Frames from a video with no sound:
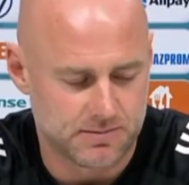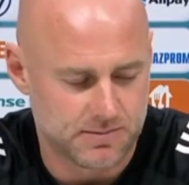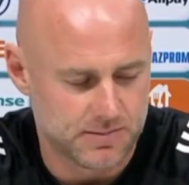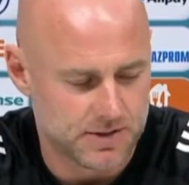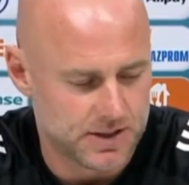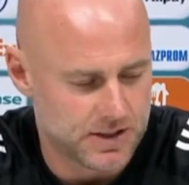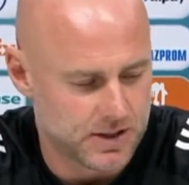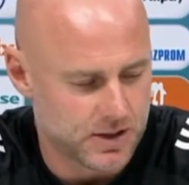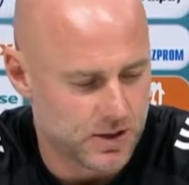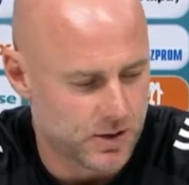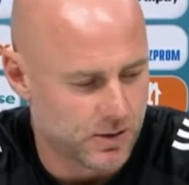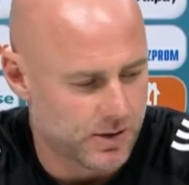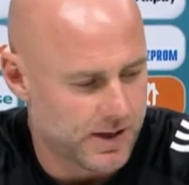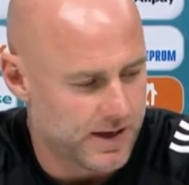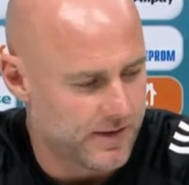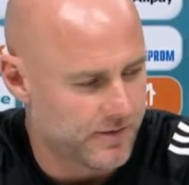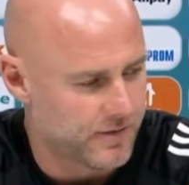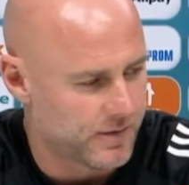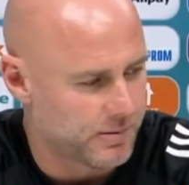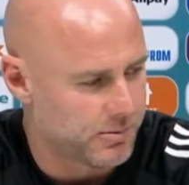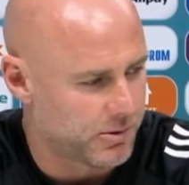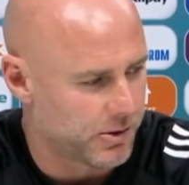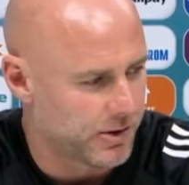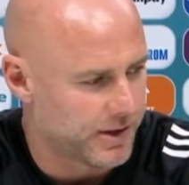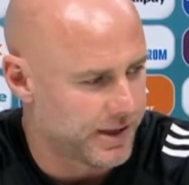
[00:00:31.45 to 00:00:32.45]

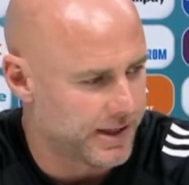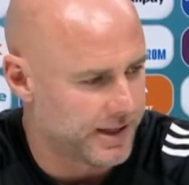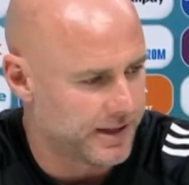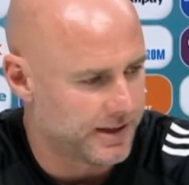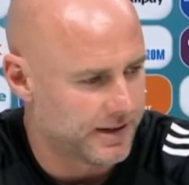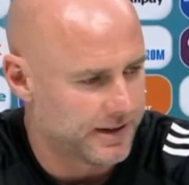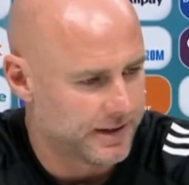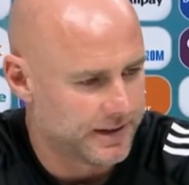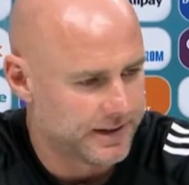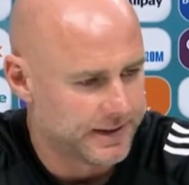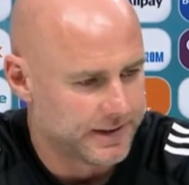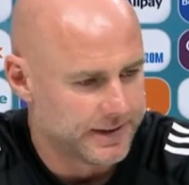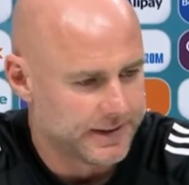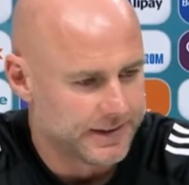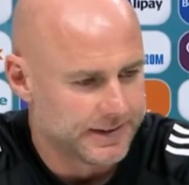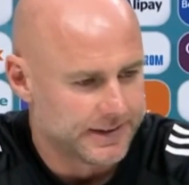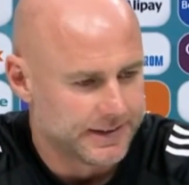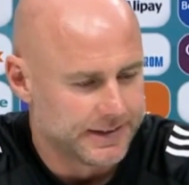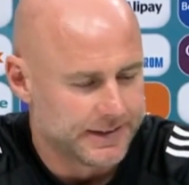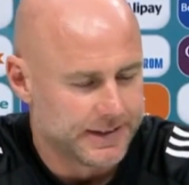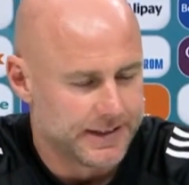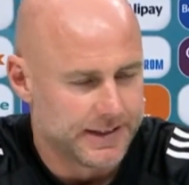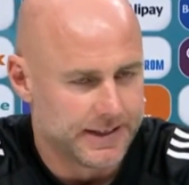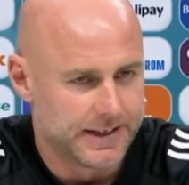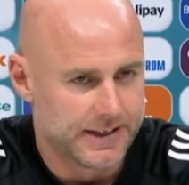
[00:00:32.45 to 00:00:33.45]
Everybody
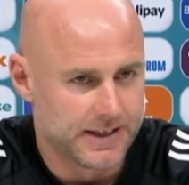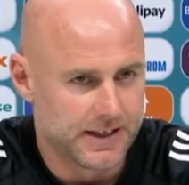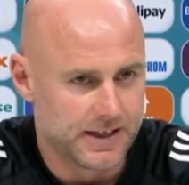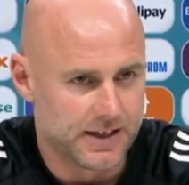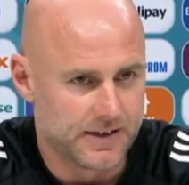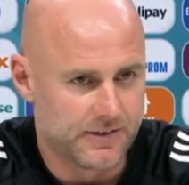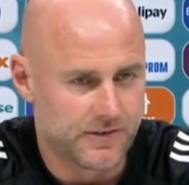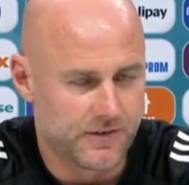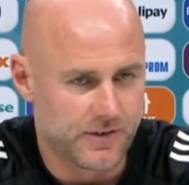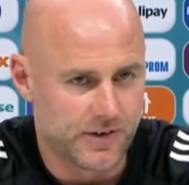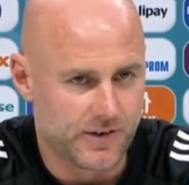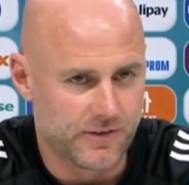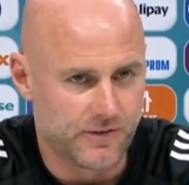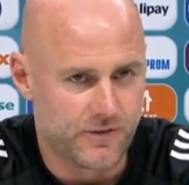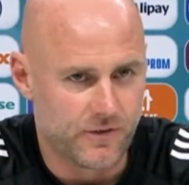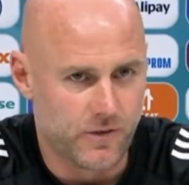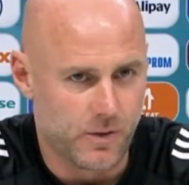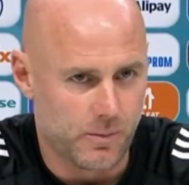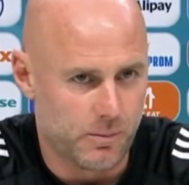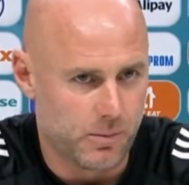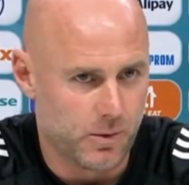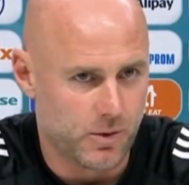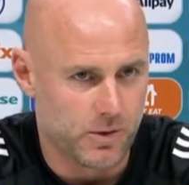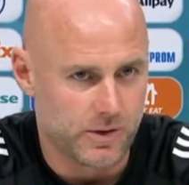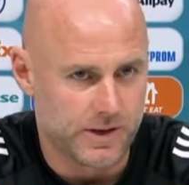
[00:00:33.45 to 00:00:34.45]
in life and in
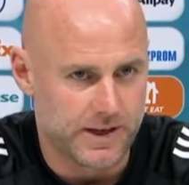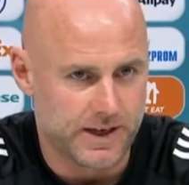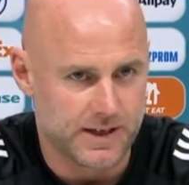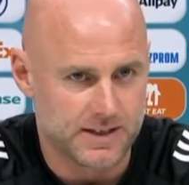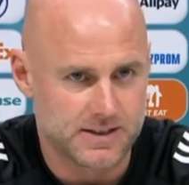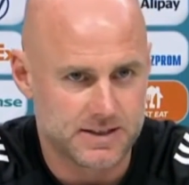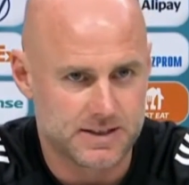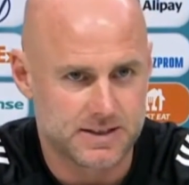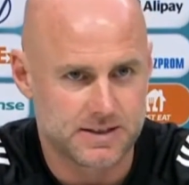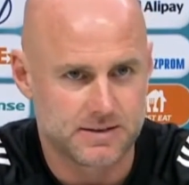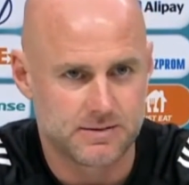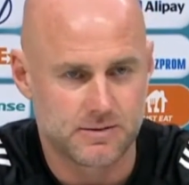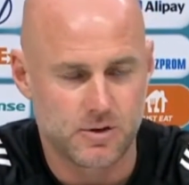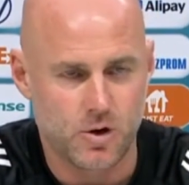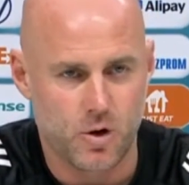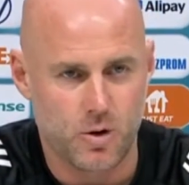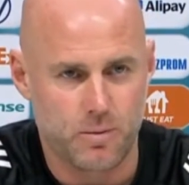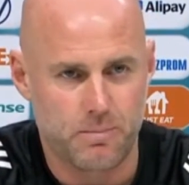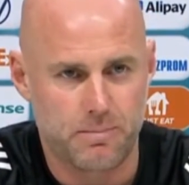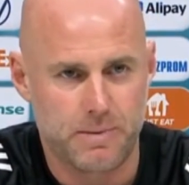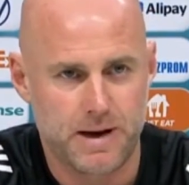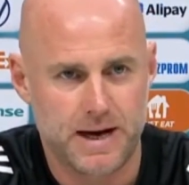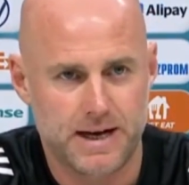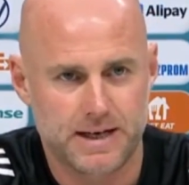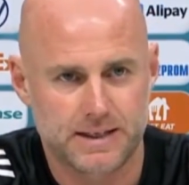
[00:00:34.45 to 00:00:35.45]
football gets
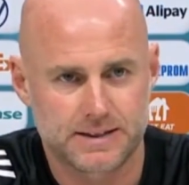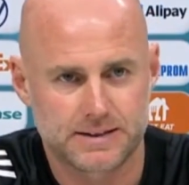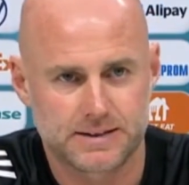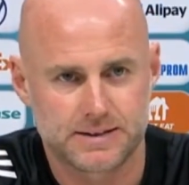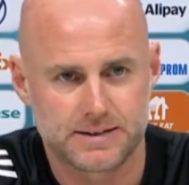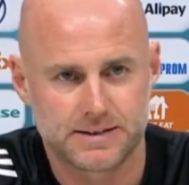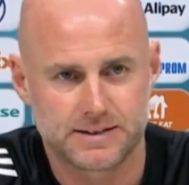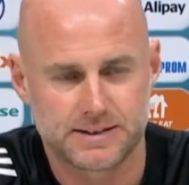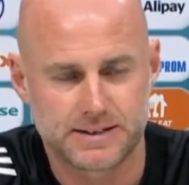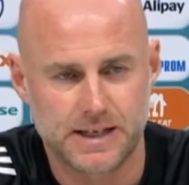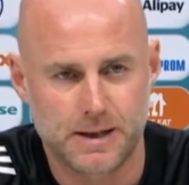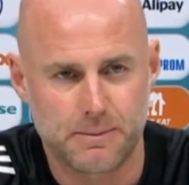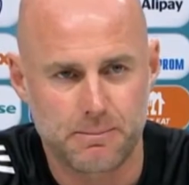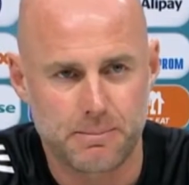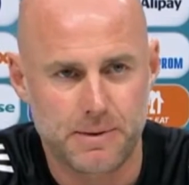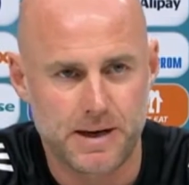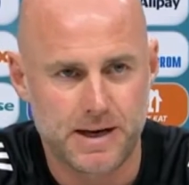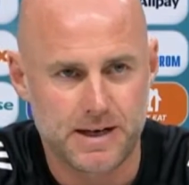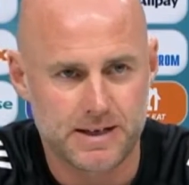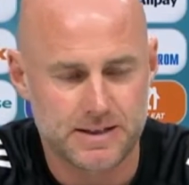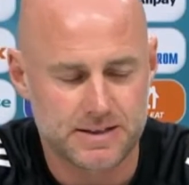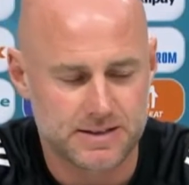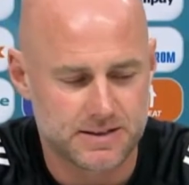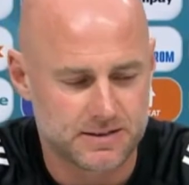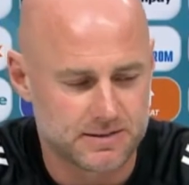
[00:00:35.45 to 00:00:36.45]
knockbacks and
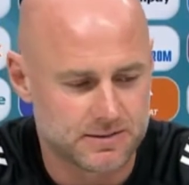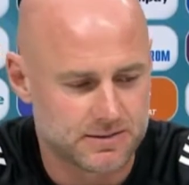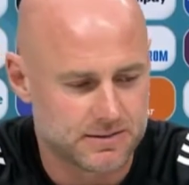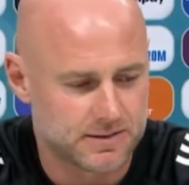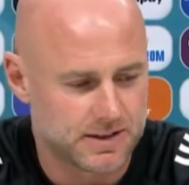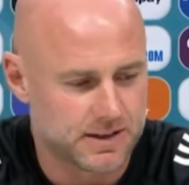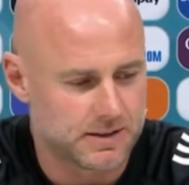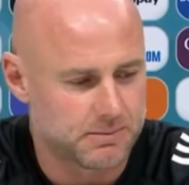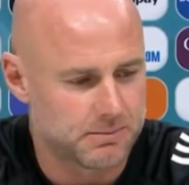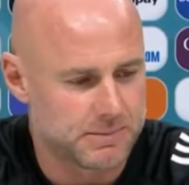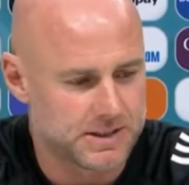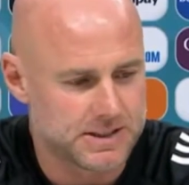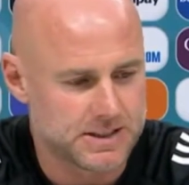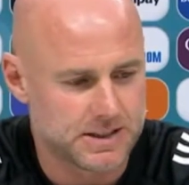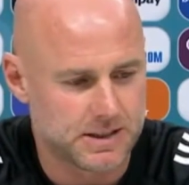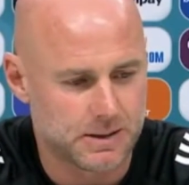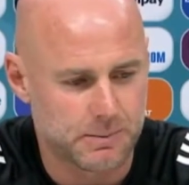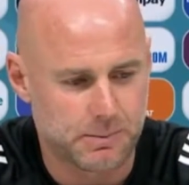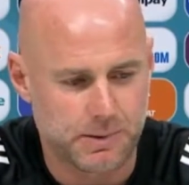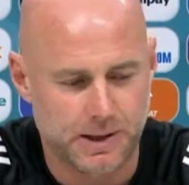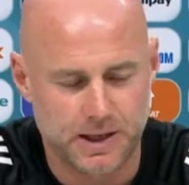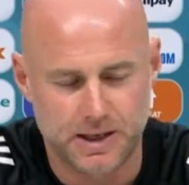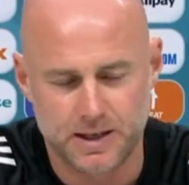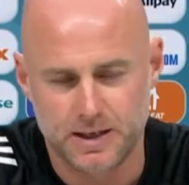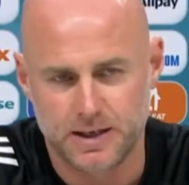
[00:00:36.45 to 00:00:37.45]
setbacks, and missing the
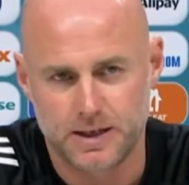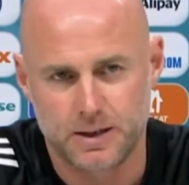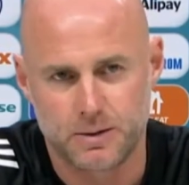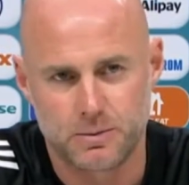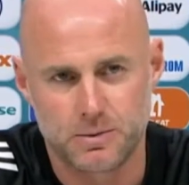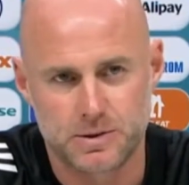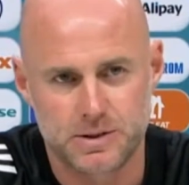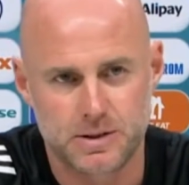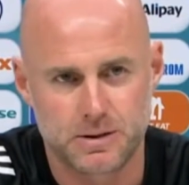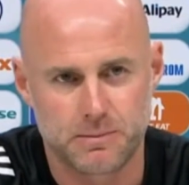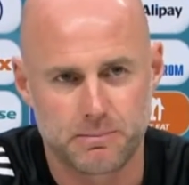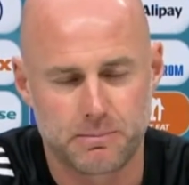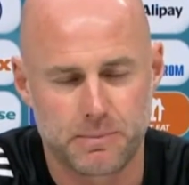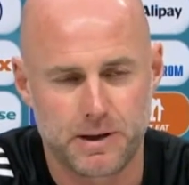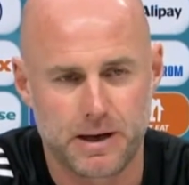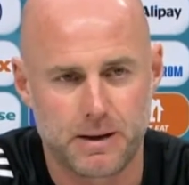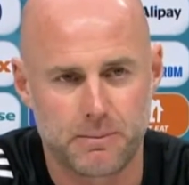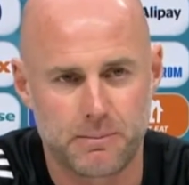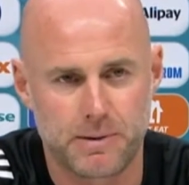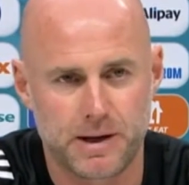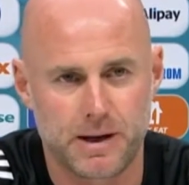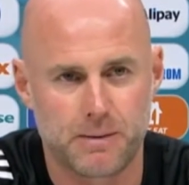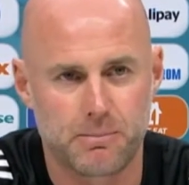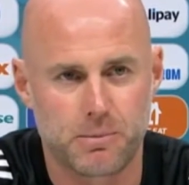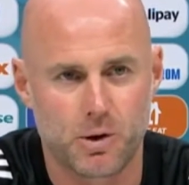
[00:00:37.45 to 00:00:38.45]
penalty was a
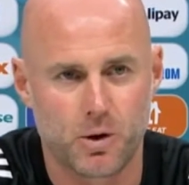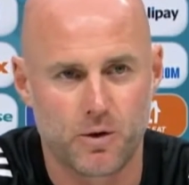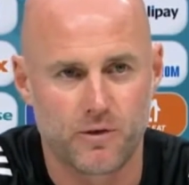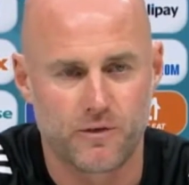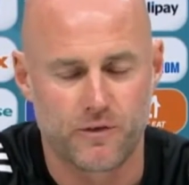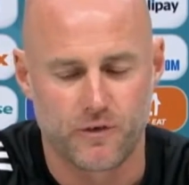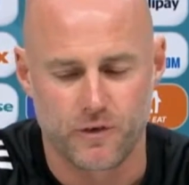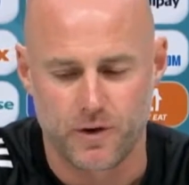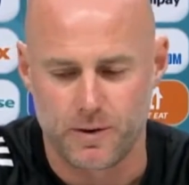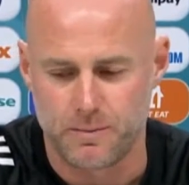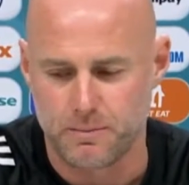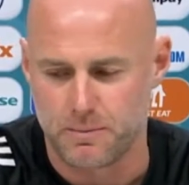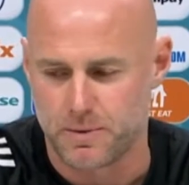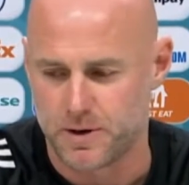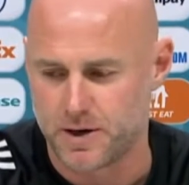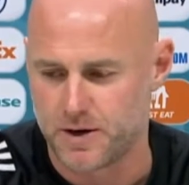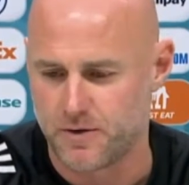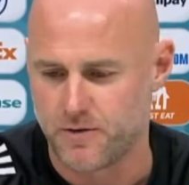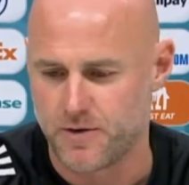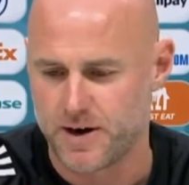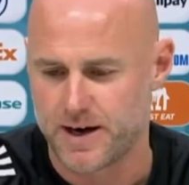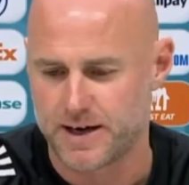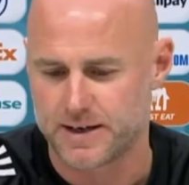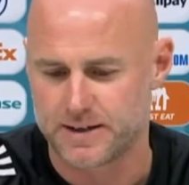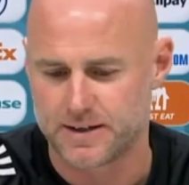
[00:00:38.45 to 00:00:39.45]
bit of blow for him, but he
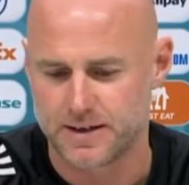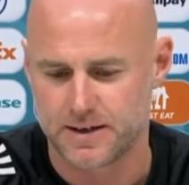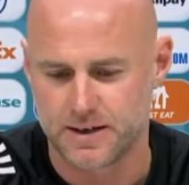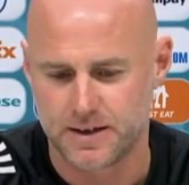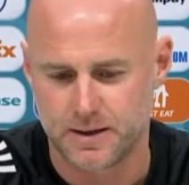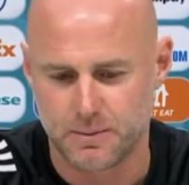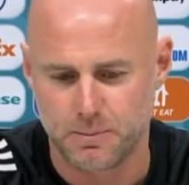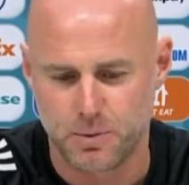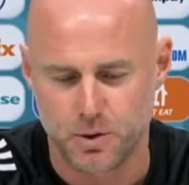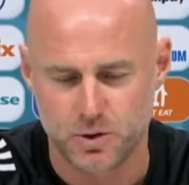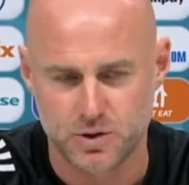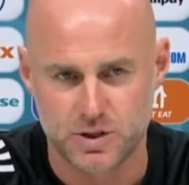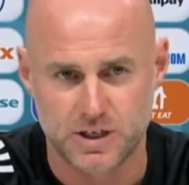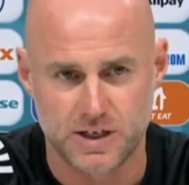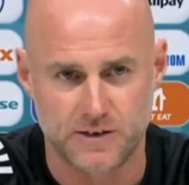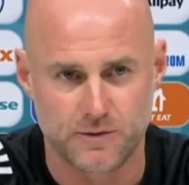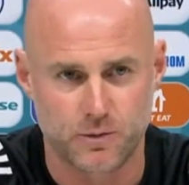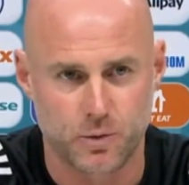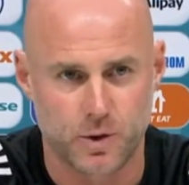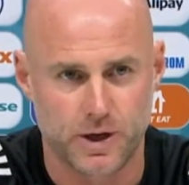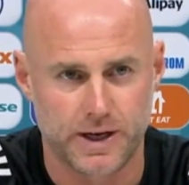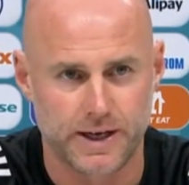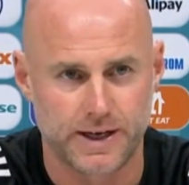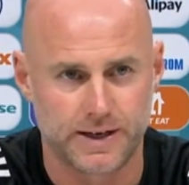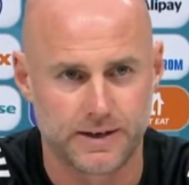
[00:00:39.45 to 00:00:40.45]
reacted in a
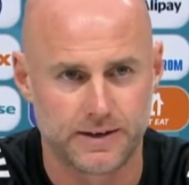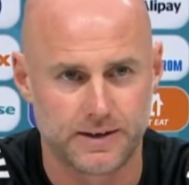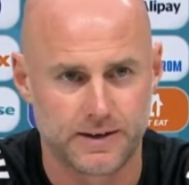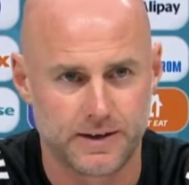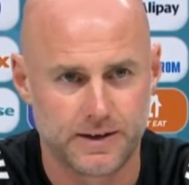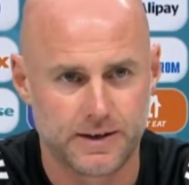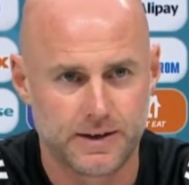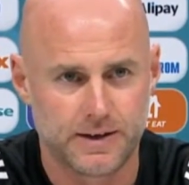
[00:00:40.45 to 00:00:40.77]
positive way, and